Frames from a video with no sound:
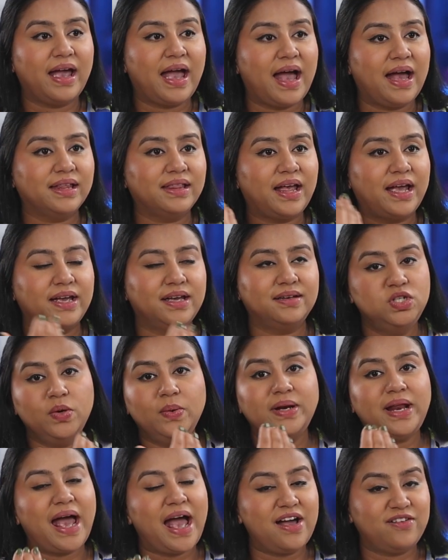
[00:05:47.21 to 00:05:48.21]
I had like
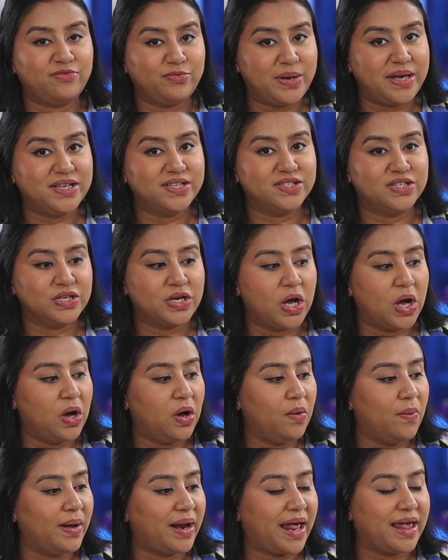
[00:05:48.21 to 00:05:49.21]
2.5 weeks to
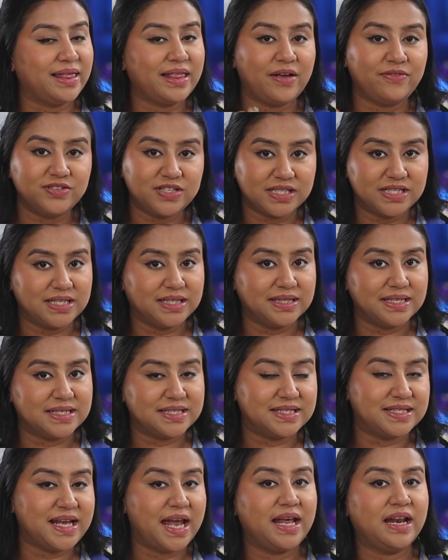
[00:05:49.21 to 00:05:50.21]
go and I left it till
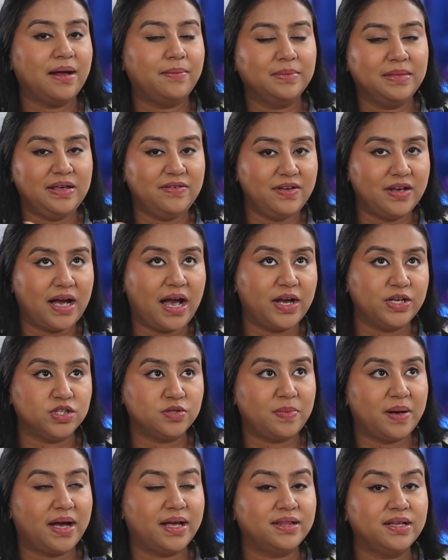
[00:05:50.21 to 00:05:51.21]
this date. I'm leaving
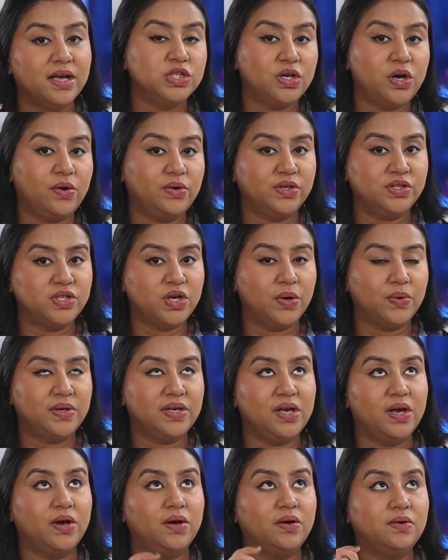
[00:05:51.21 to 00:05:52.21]
Hyderabad to go to
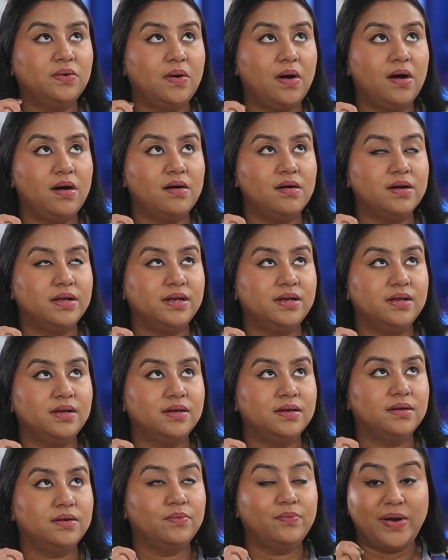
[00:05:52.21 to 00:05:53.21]
Tokyo
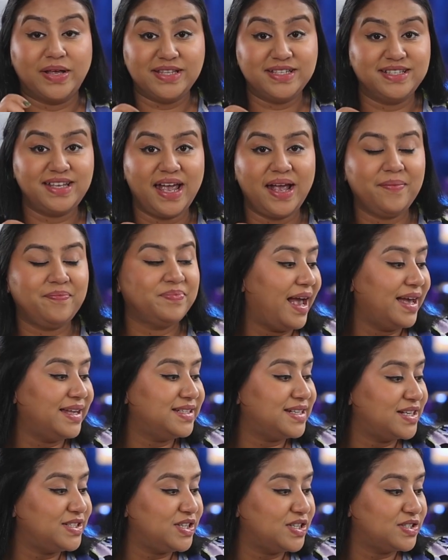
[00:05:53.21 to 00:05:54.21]
on Wednesday.
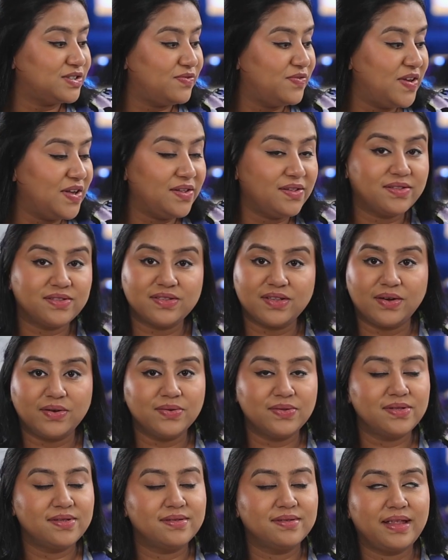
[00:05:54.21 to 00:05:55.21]
And I just feel
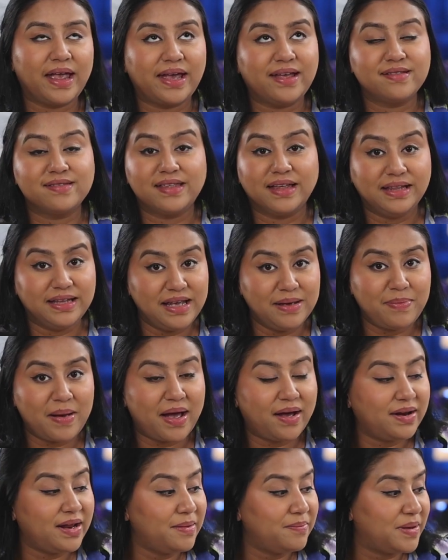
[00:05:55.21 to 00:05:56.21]
so like silly
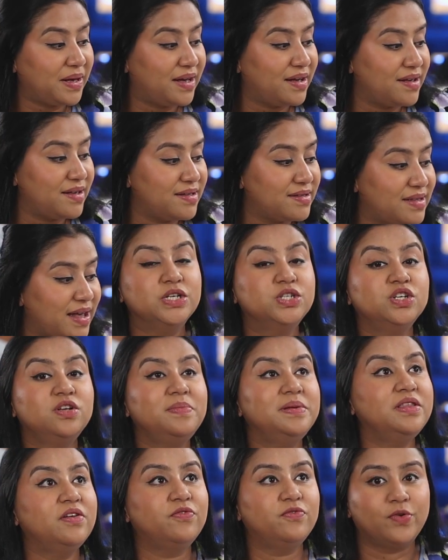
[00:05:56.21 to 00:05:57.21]
about it because it should have
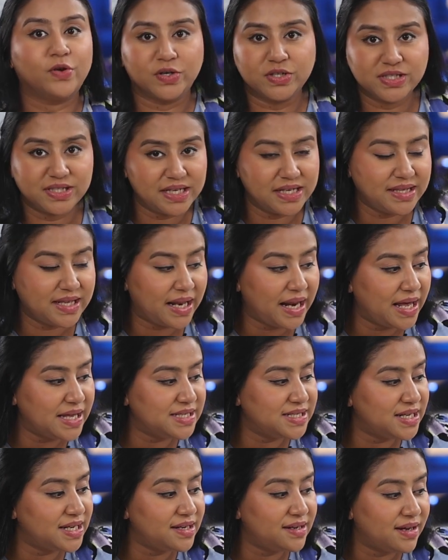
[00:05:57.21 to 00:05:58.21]
been the first thing that I
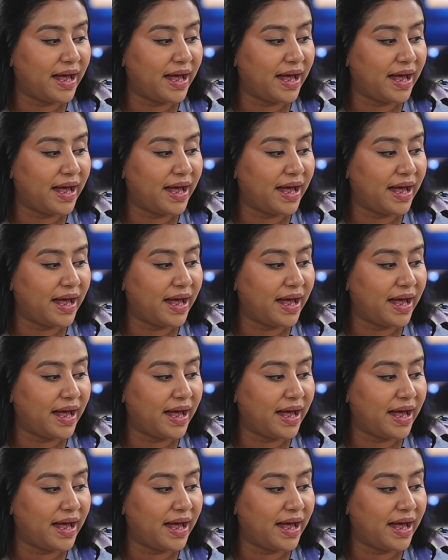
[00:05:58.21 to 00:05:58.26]
did.